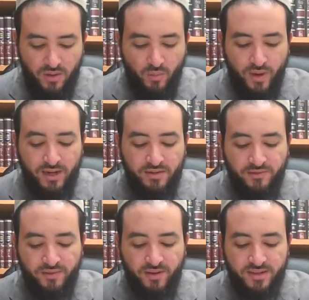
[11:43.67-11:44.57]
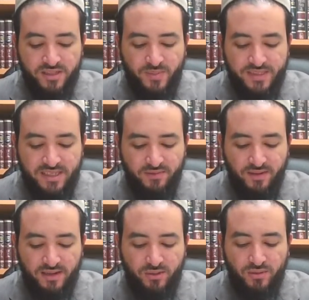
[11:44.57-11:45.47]
While referring
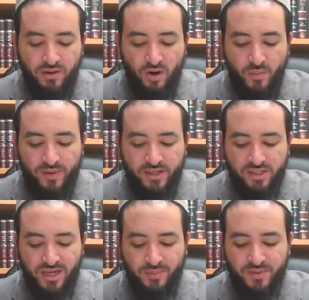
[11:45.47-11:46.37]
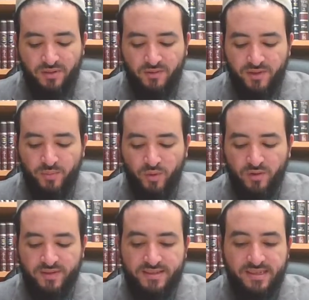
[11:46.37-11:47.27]
specifically to the opening chapter of the book
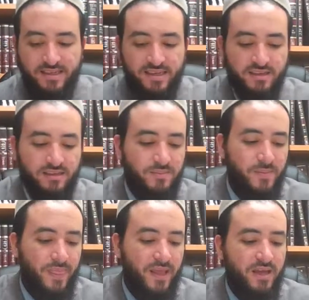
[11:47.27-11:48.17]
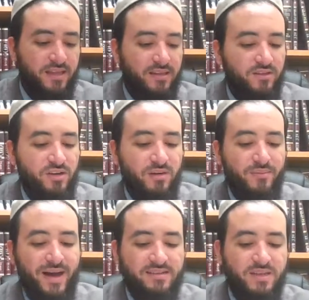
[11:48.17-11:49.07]
of Ezekiel, the
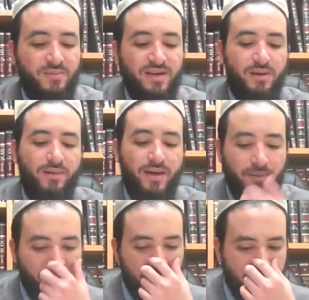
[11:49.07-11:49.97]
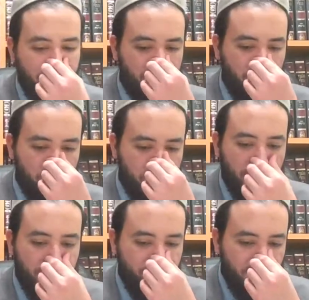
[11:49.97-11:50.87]
term Ma'aseh Merkabah is also
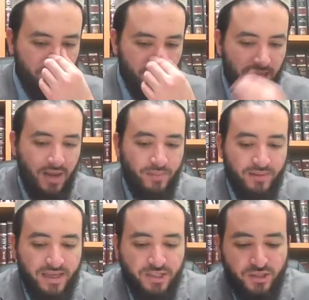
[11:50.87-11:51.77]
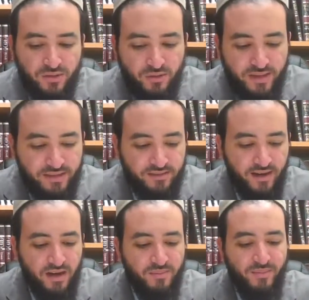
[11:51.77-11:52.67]
a general appellation to the
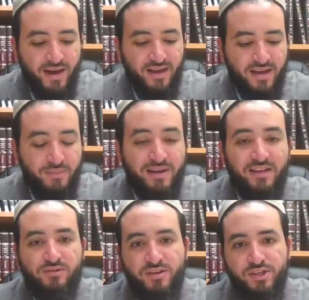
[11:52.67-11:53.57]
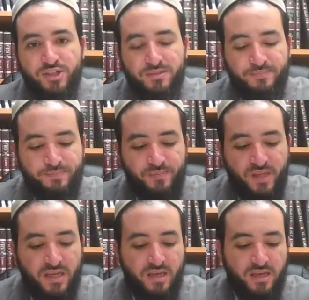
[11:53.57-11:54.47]
entire Kabbalah tradition.
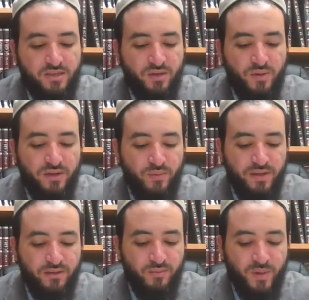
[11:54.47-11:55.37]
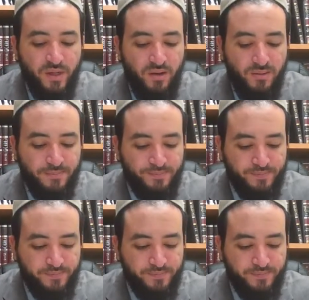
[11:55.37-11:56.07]
So we know